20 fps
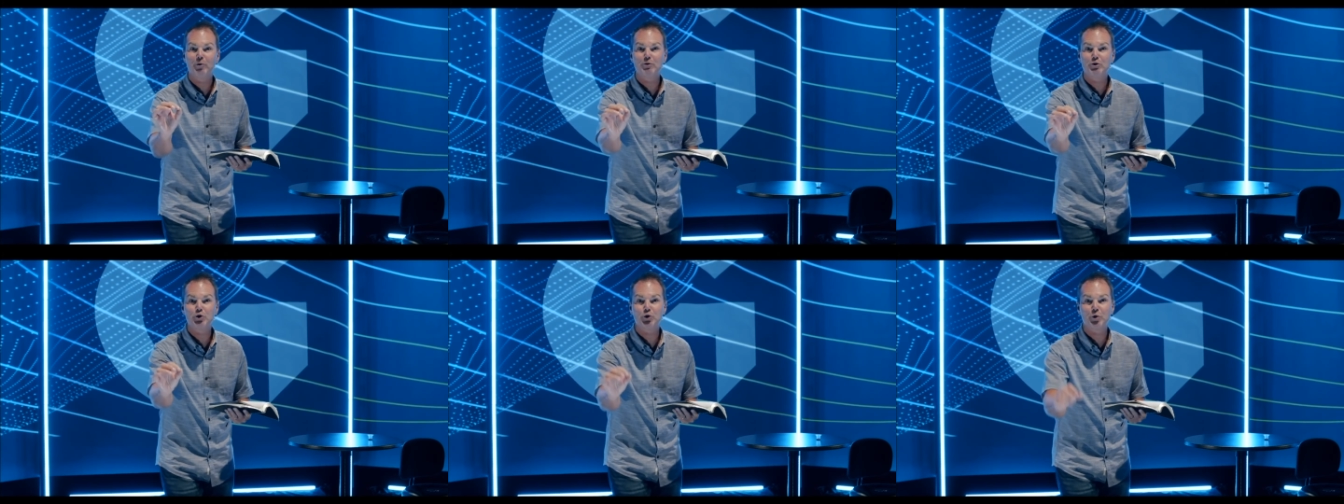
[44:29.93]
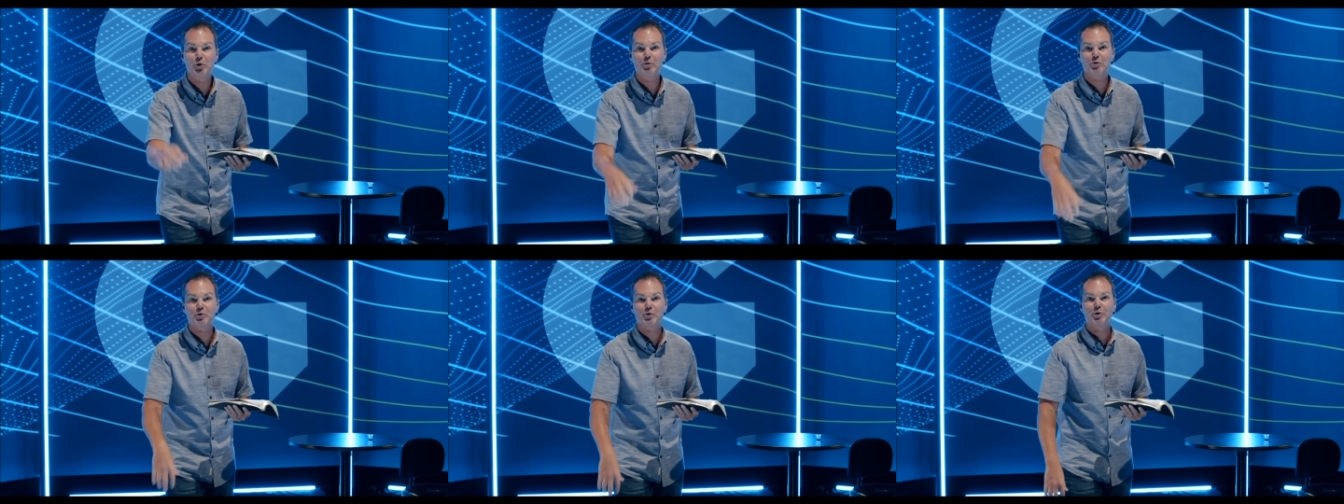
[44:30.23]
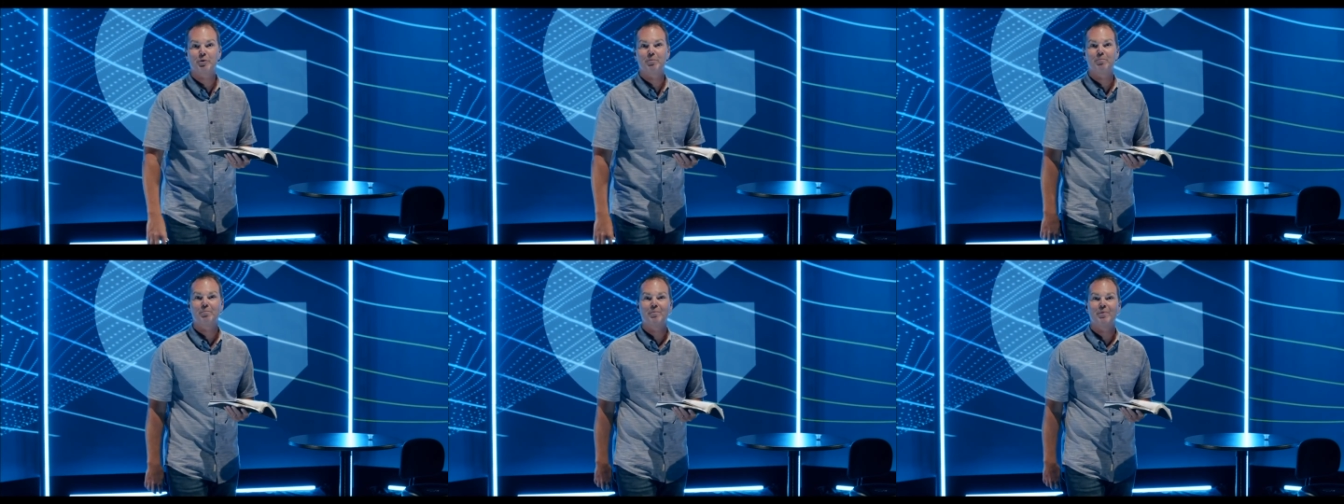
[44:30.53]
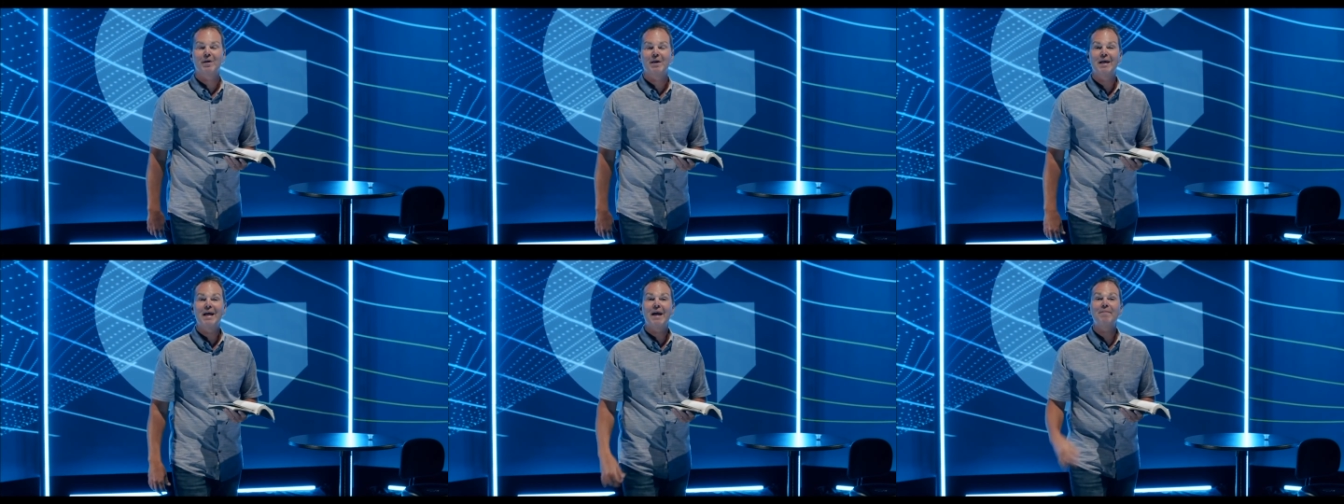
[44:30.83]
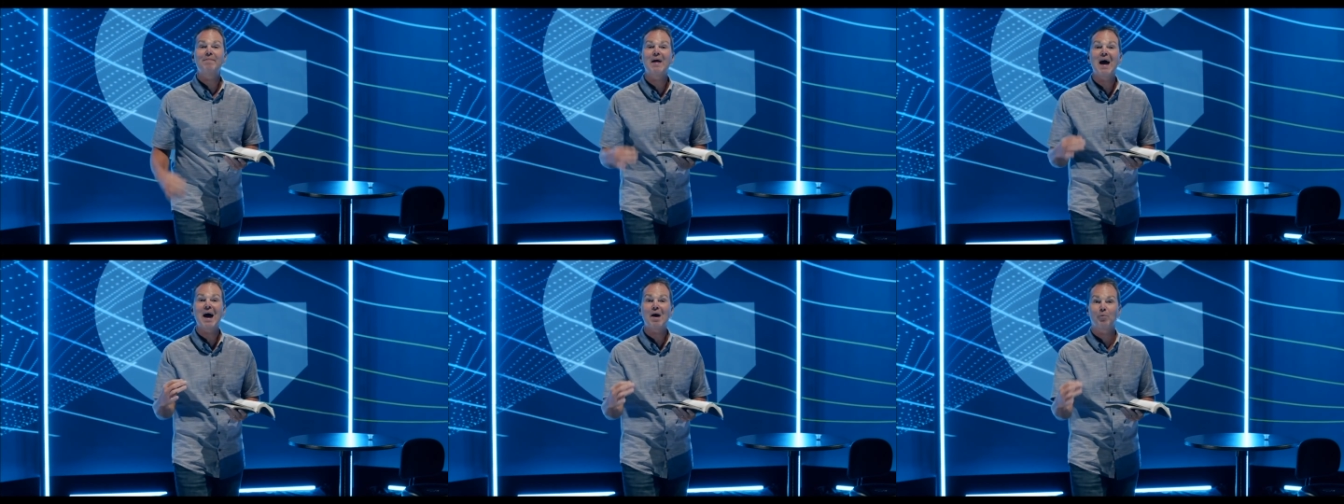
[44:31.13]
Jerusalem,
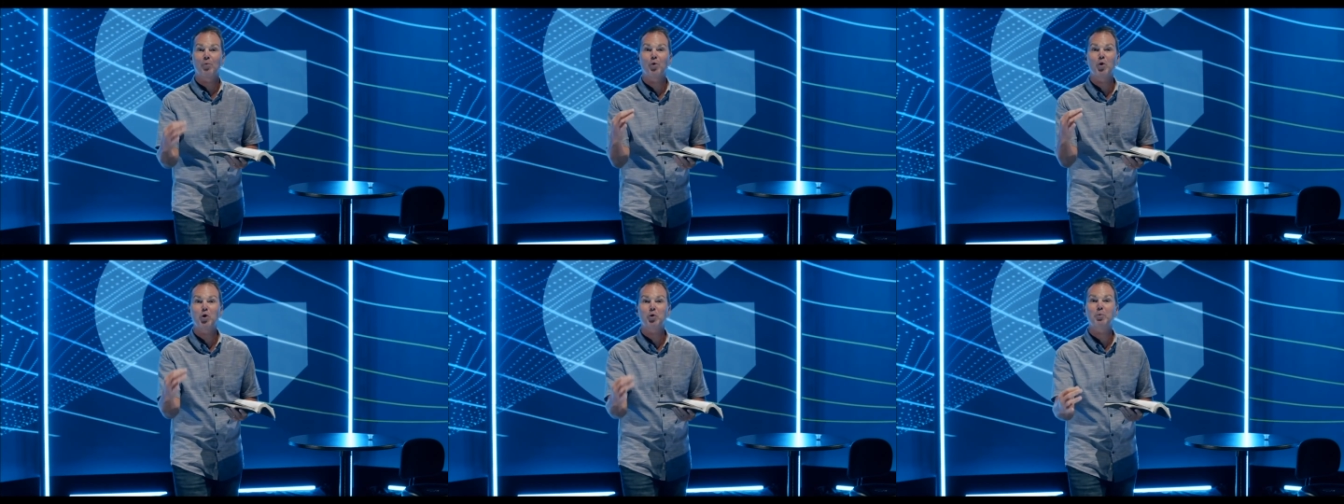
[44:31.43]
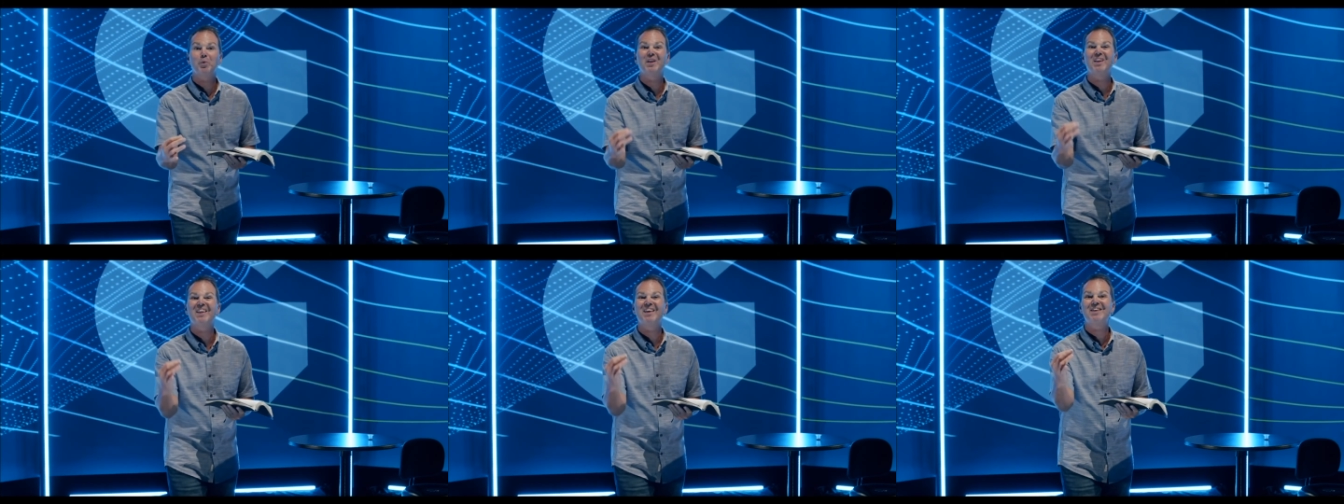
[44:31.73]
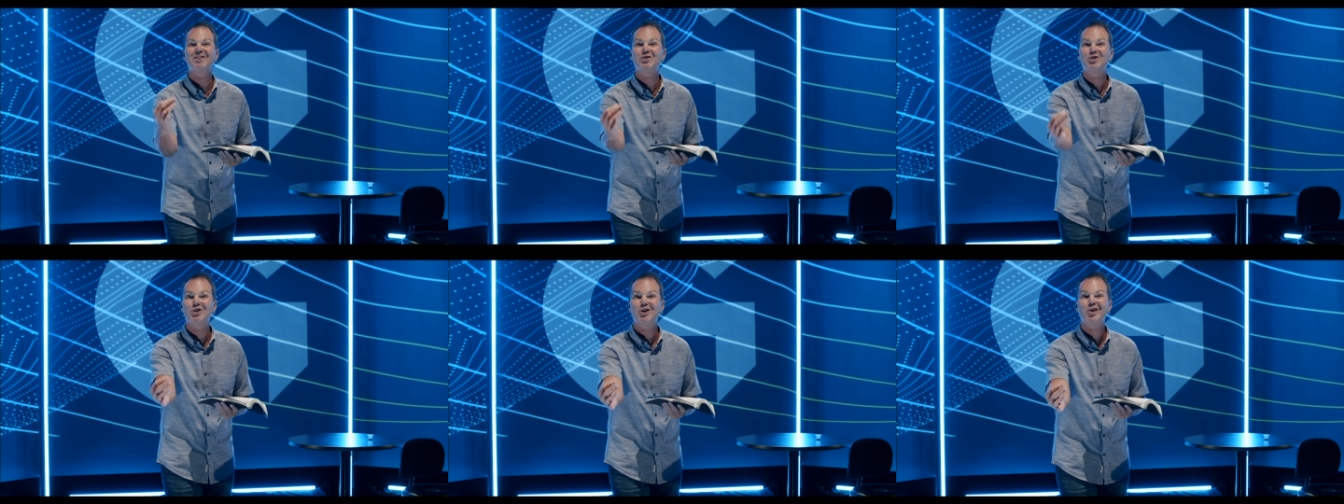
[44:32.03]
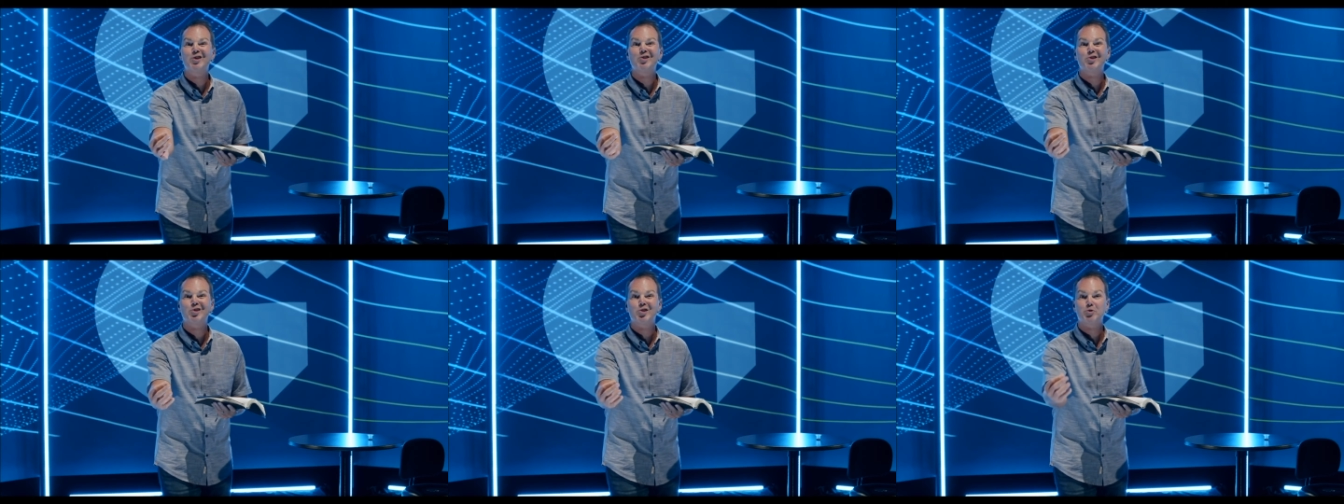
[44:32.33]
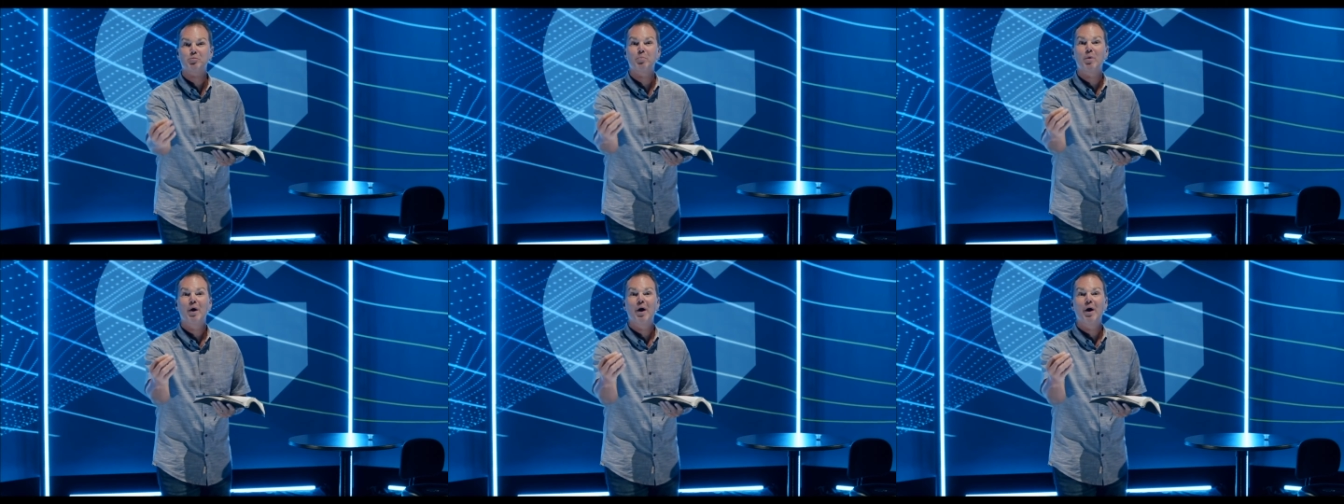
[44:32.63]
and that road would lead Jesus